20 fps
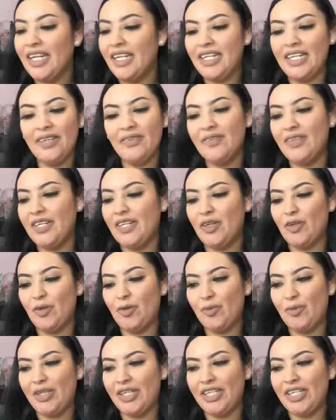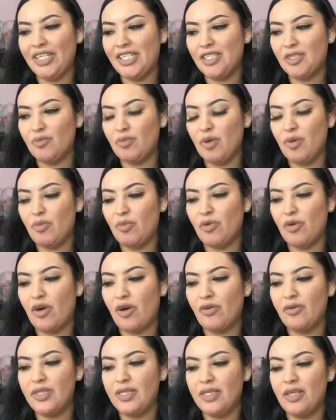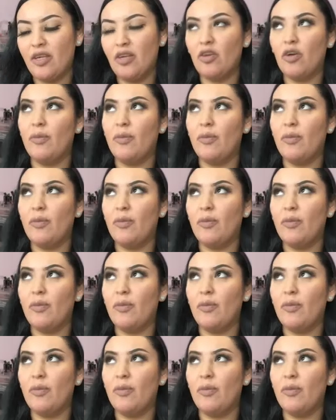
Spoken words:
live a little because people are always saying,